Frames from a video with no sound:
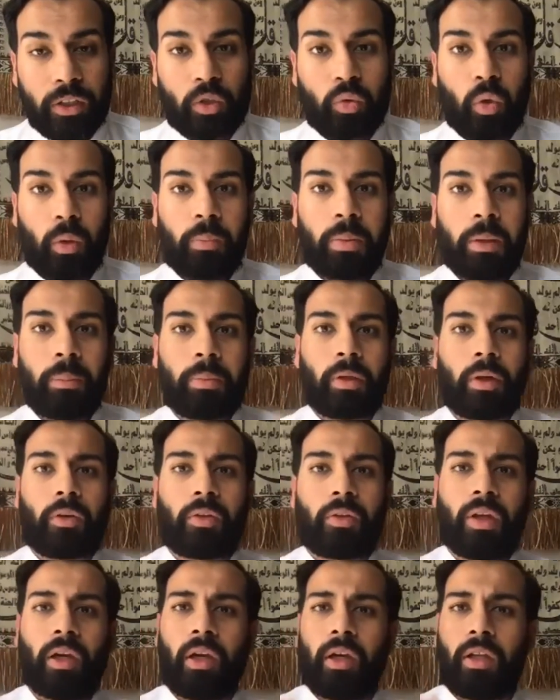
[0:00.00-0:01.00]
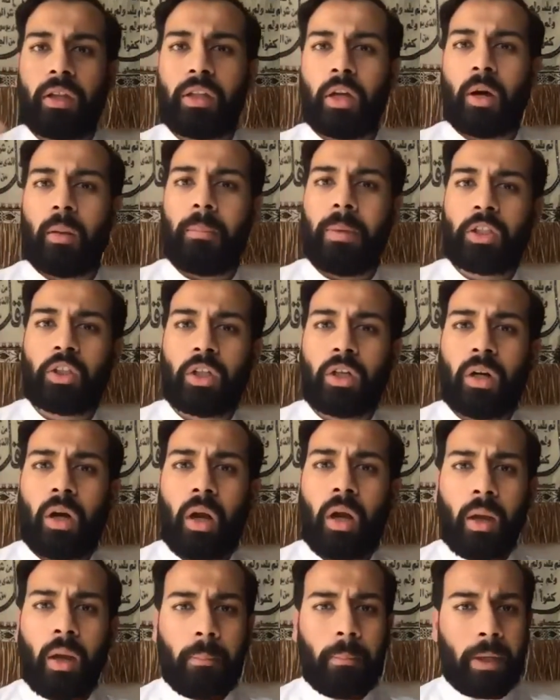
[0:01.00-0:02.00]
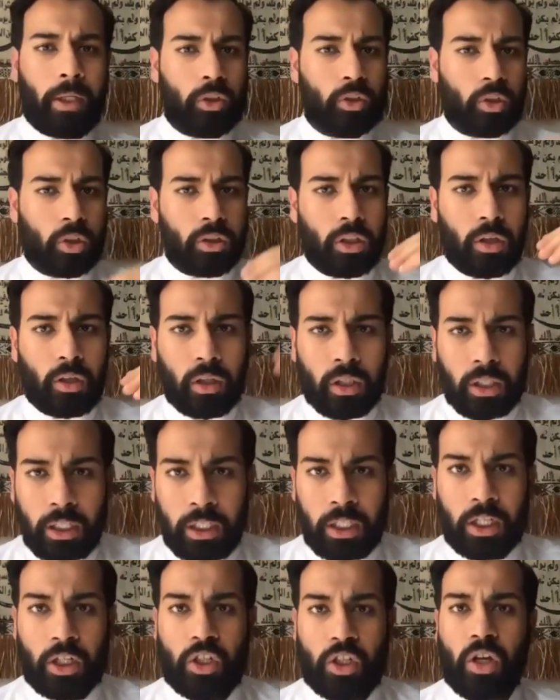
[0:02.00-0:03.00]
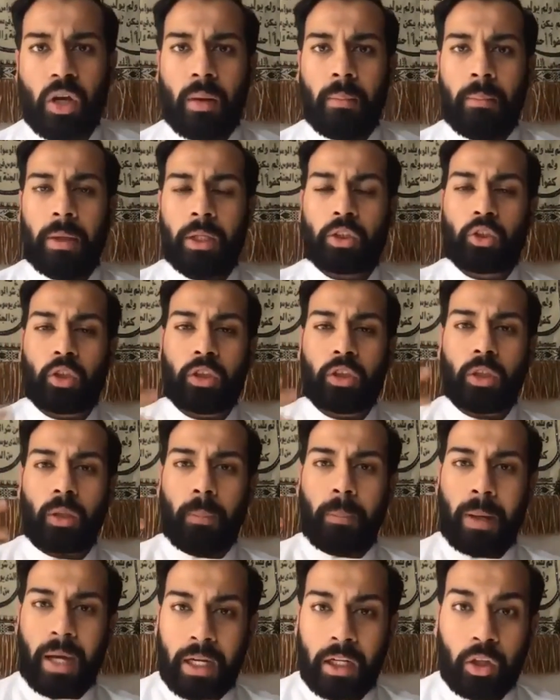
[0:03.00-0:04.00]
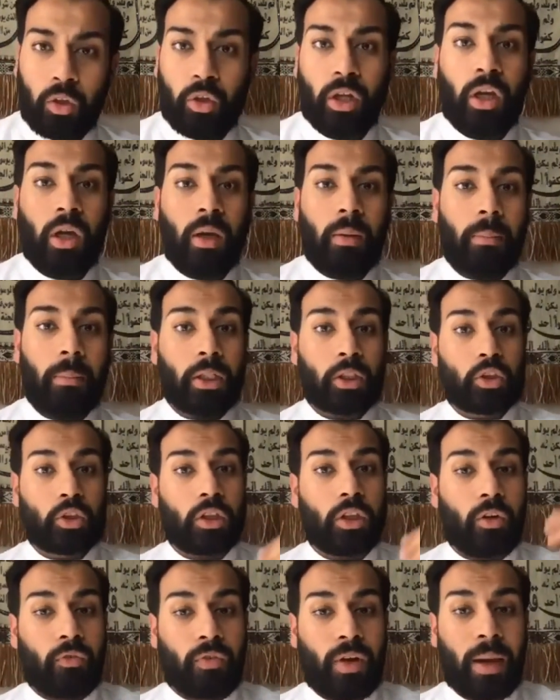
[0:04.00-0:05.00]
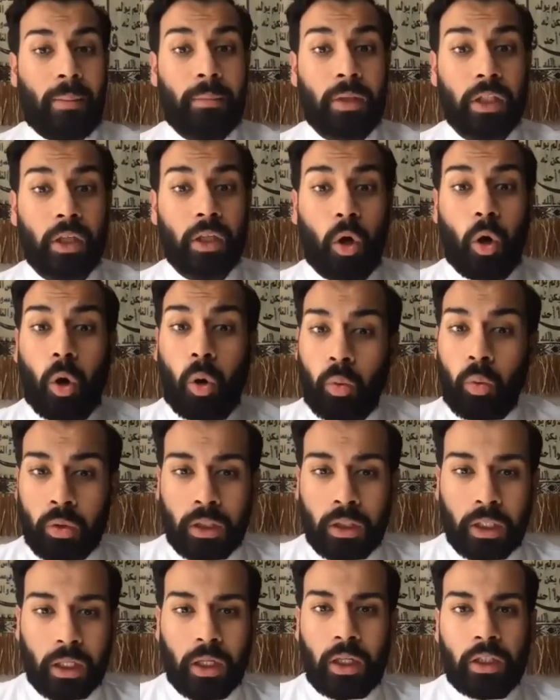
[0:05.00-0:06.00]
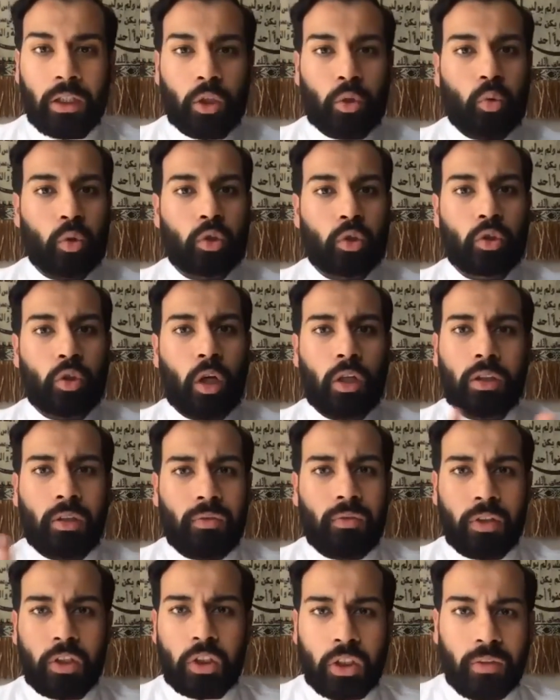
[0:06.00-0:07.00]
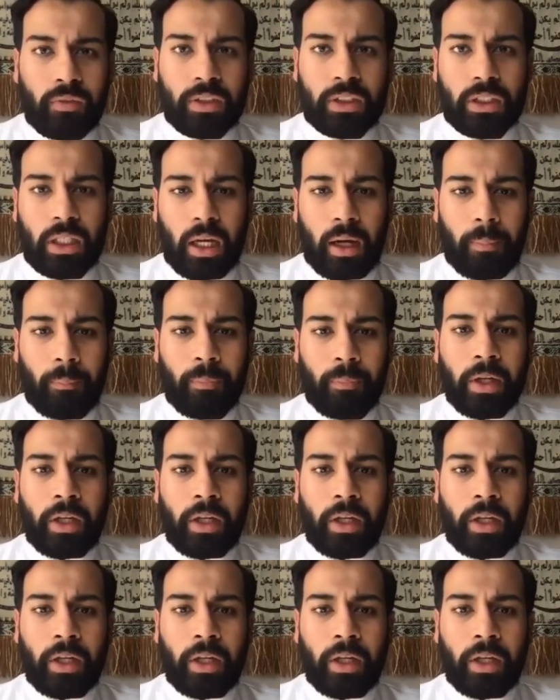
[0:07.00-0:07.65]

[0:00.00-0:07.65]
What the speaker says: where people are thinking they are better based on their lineage, based on their pedigree, based on their family only. This was not the vision of Islam.